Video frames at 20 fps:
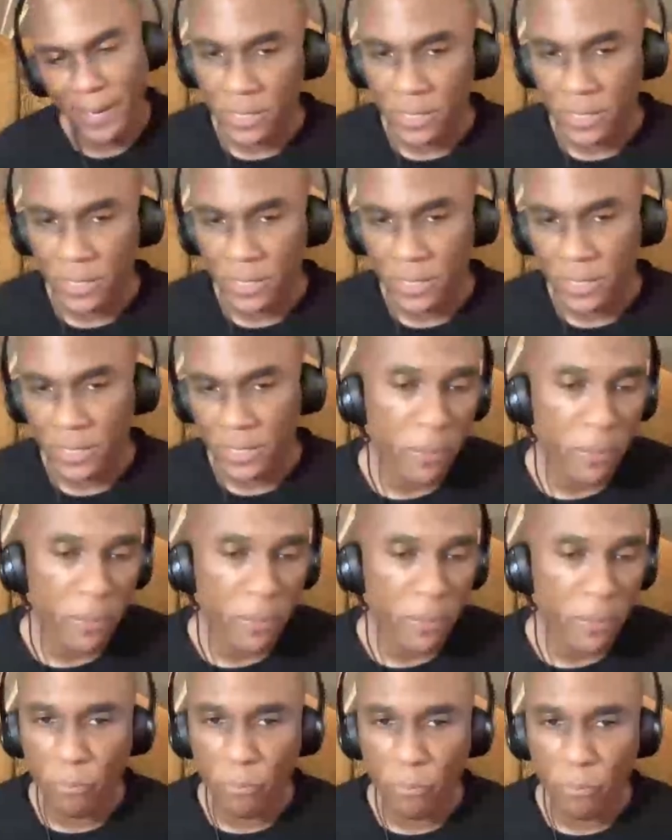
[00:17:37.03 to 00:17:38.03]
So I remember
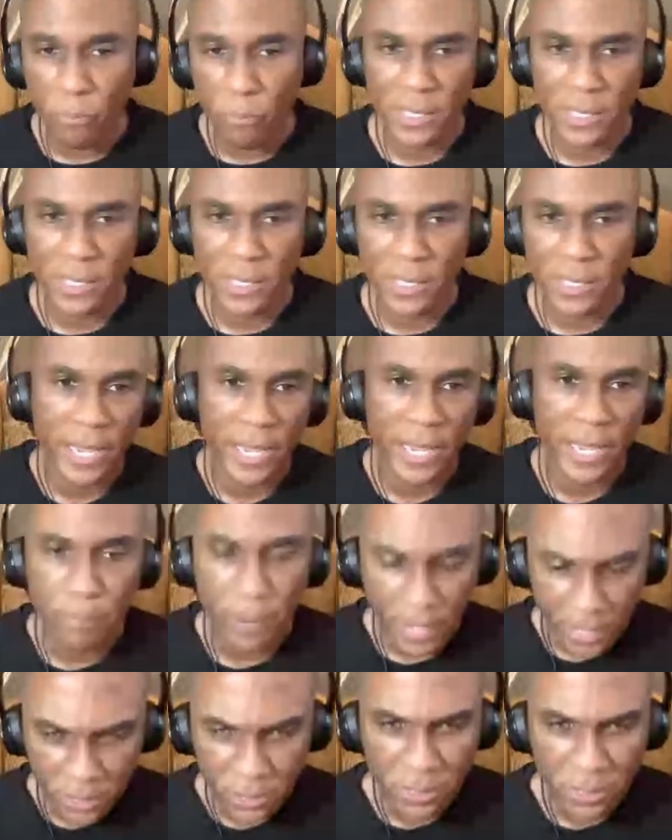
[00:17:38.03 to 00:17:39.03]
in practice, I had a
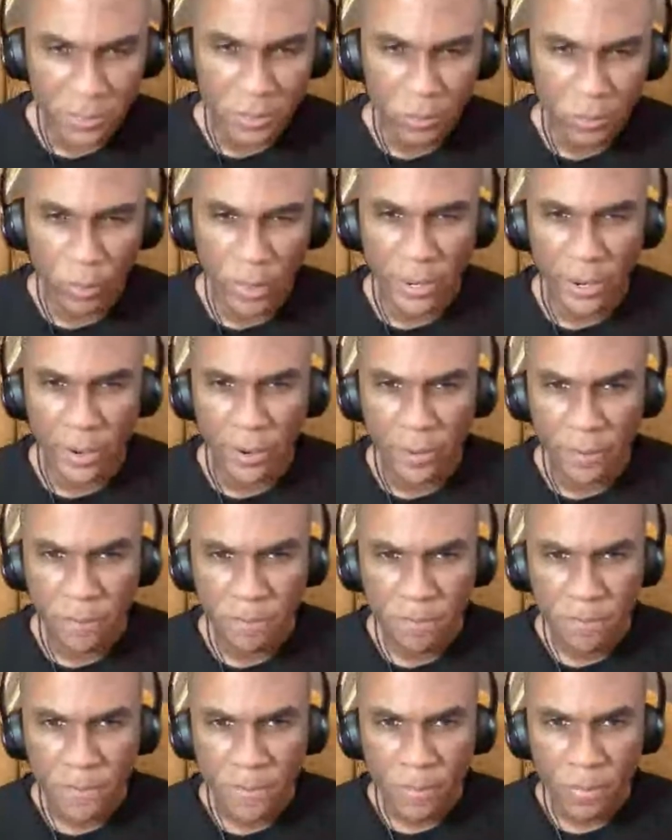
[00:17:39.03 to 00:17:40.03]
patient where
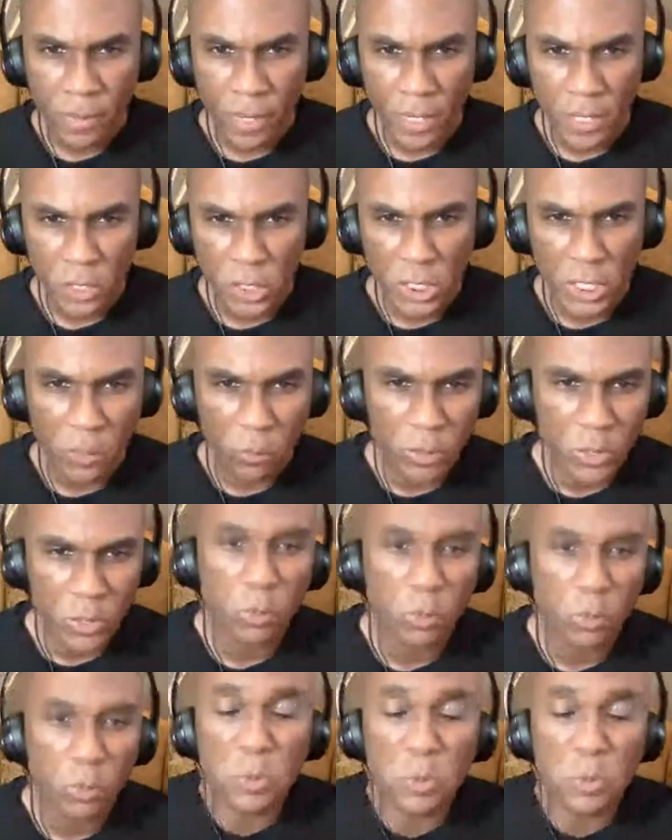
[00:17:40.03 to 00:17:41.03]
as uh, she was
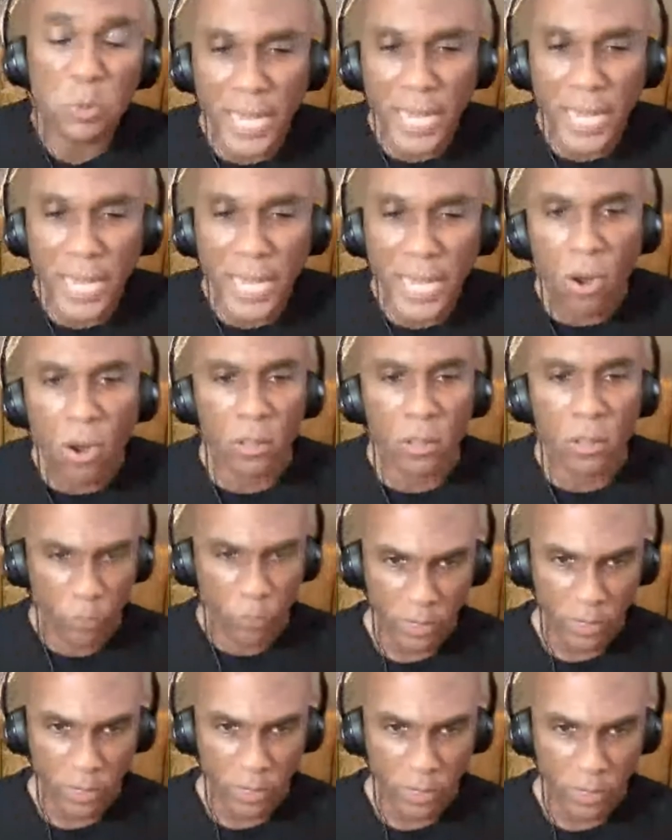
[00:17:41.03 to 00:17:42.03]
what we would now call a
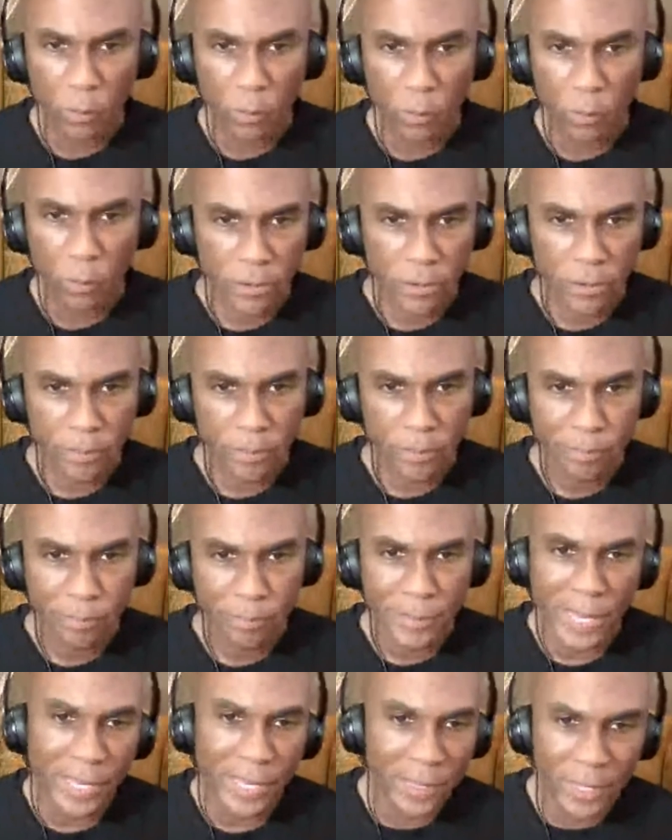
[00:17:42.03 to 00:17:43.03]
frontline worker.
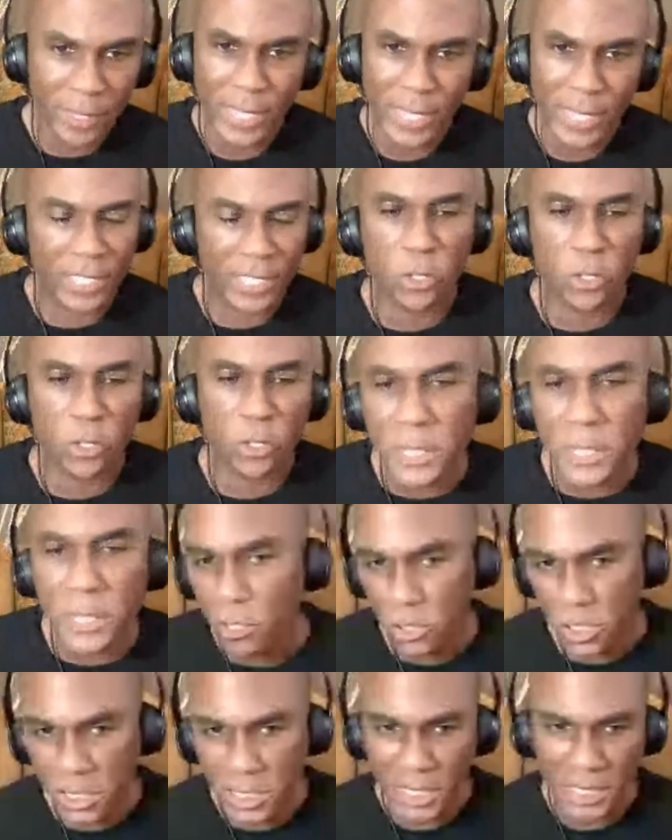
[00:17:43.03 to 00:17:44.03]
That that, that
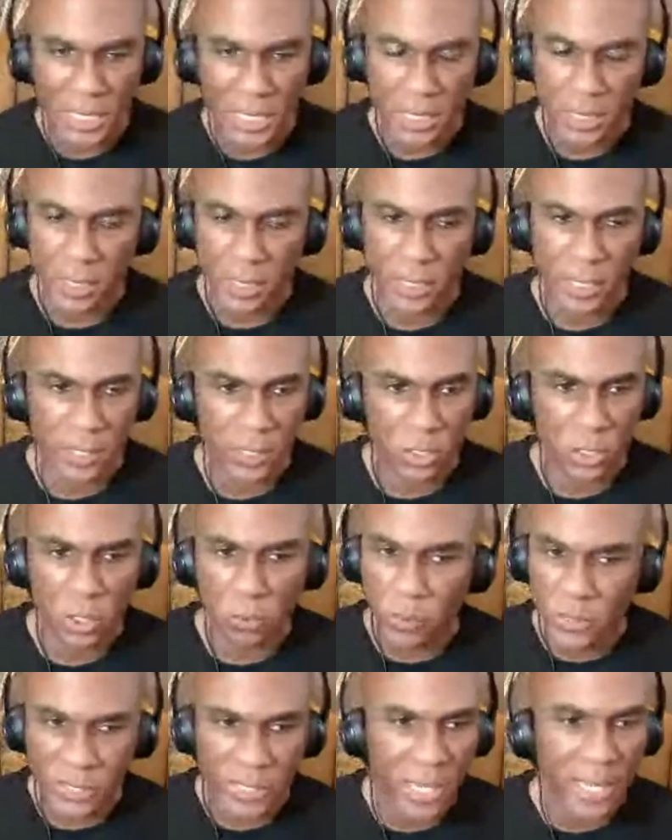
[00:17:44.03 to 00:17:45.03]
terminology, she
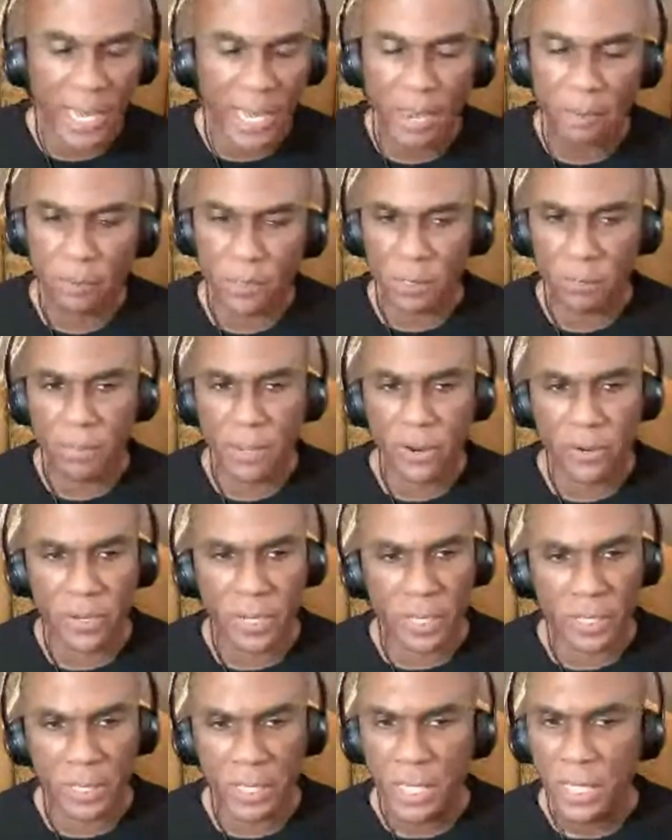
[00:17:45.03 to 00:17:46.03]
was not African
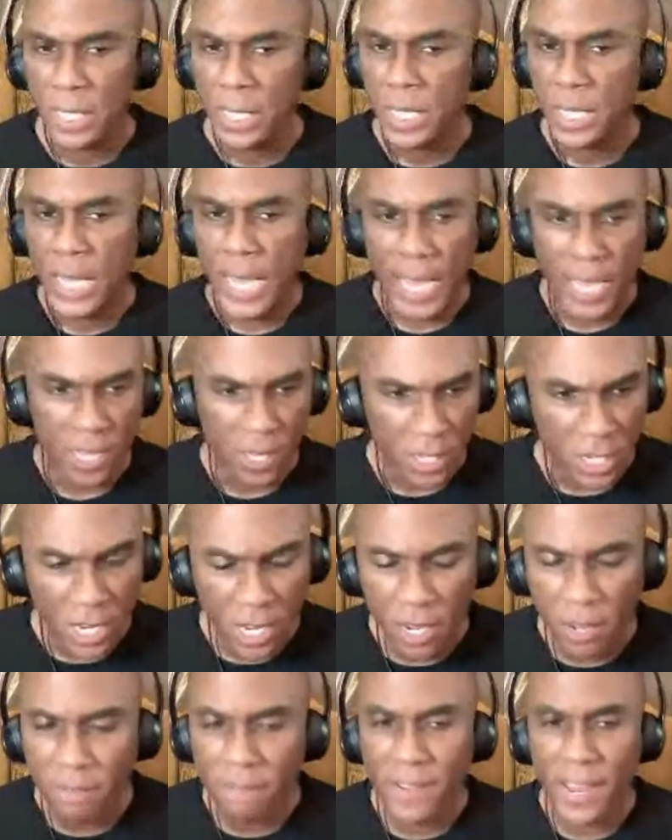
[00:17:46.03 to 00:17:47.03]
American, had a
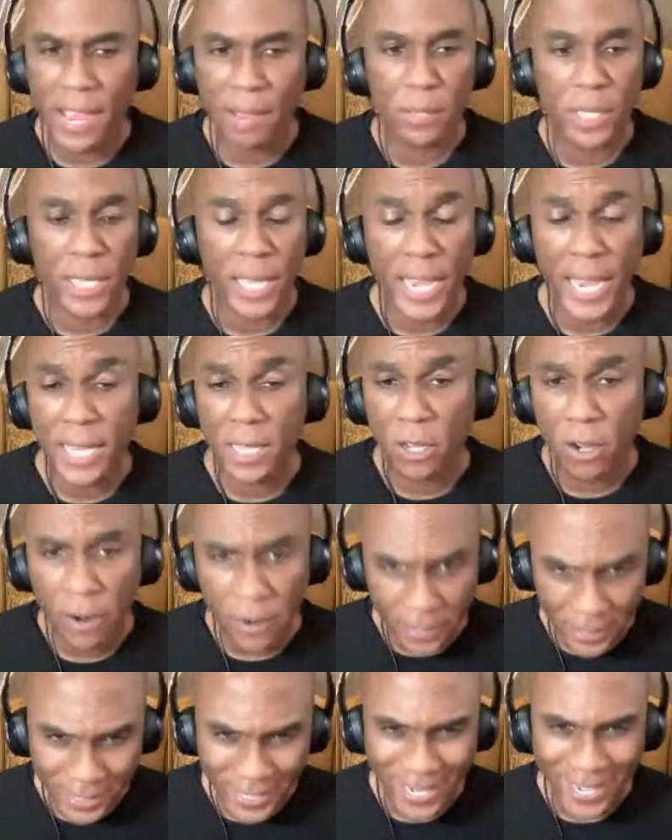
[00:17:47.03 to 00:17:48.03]
young family, had a
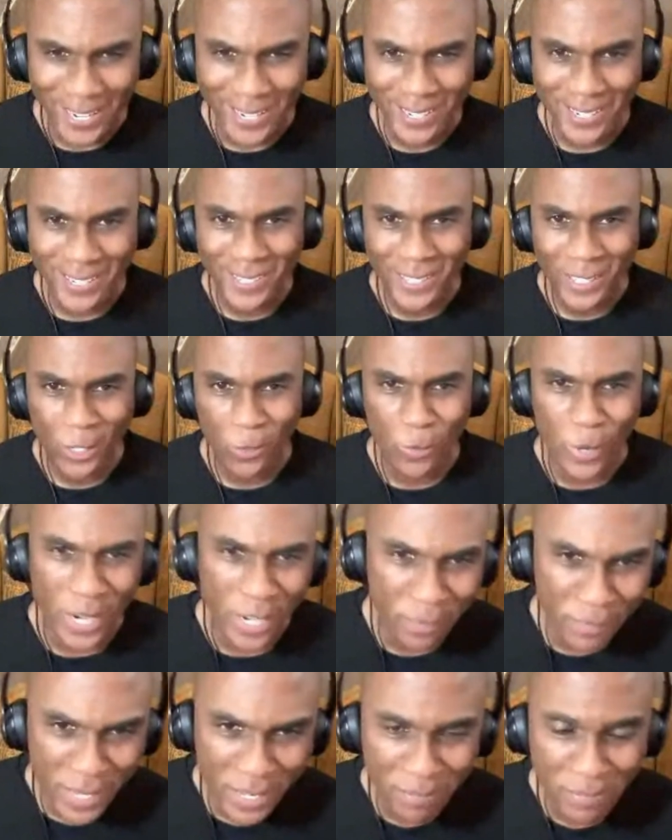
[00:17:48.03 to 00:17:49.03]
heart attack,
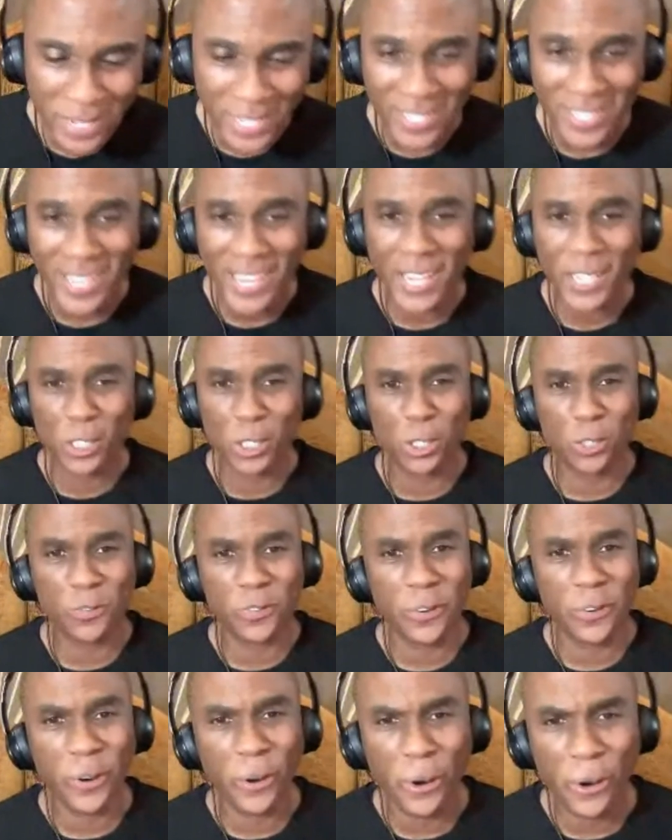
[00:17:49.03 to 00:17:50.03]
recommended medications
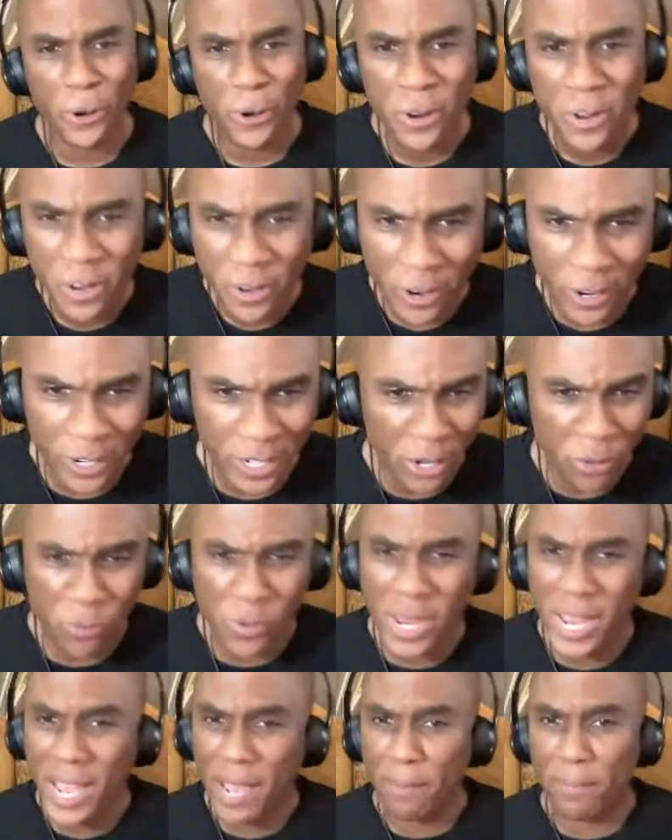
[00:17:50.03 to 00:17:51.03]
for her, cardiac
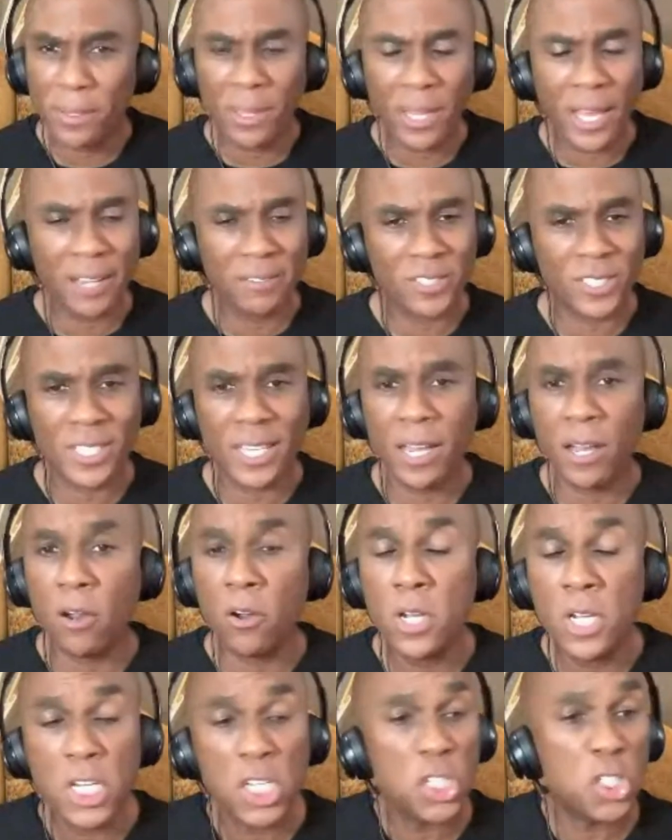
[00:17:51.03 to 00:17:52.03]
rehab, a lifestyle.
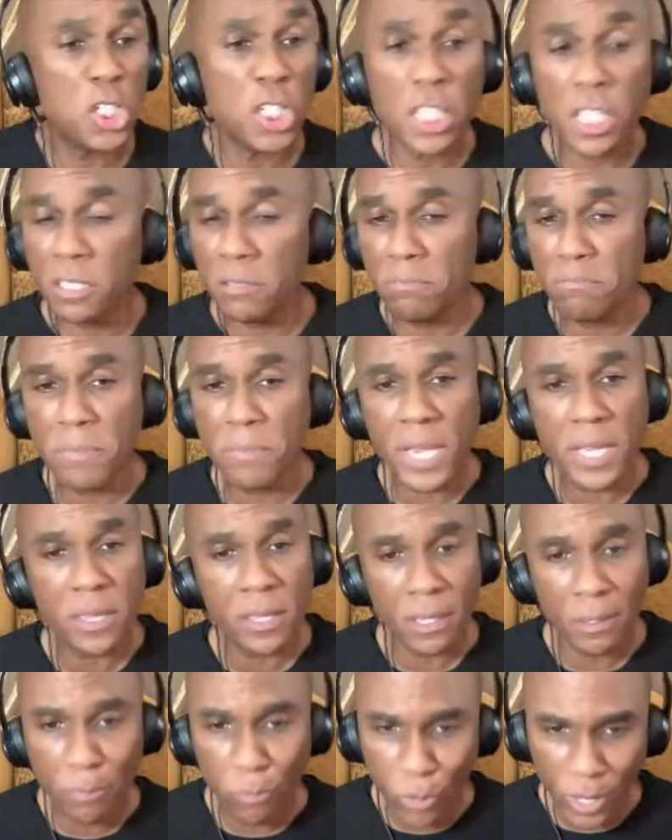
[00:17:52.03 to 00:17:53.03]
She couldn't make
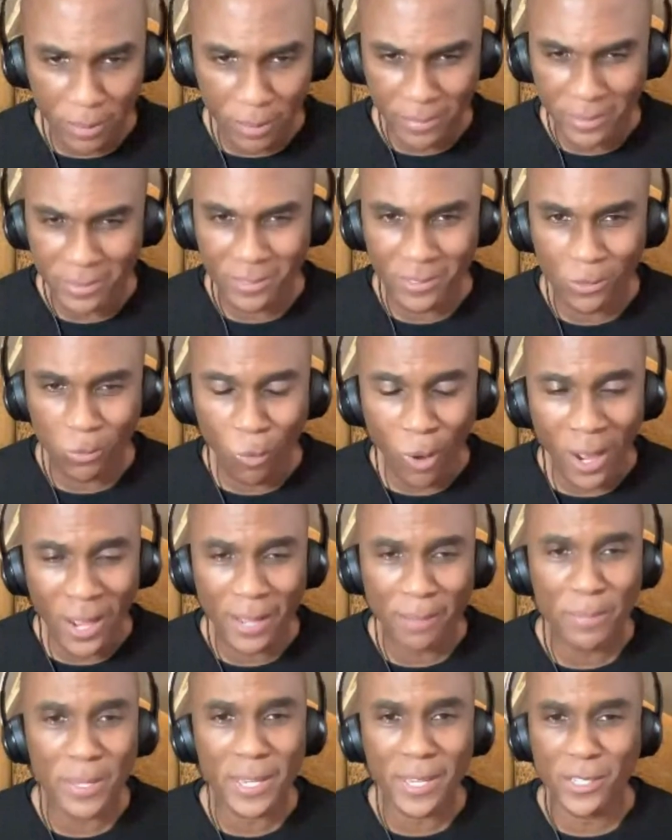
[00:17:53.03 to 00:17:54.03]
the appointment.
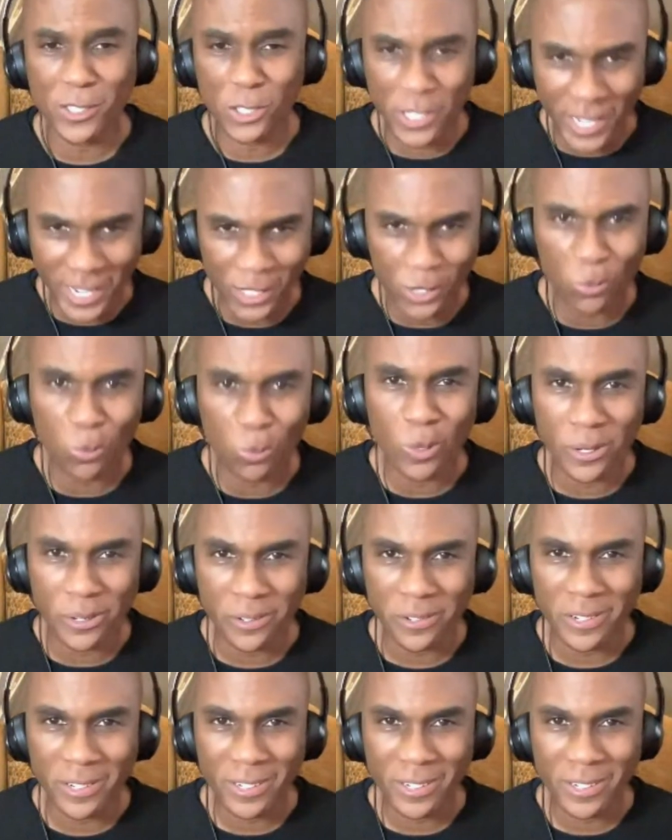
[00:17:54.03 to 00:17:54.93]
Why? Because she had to work.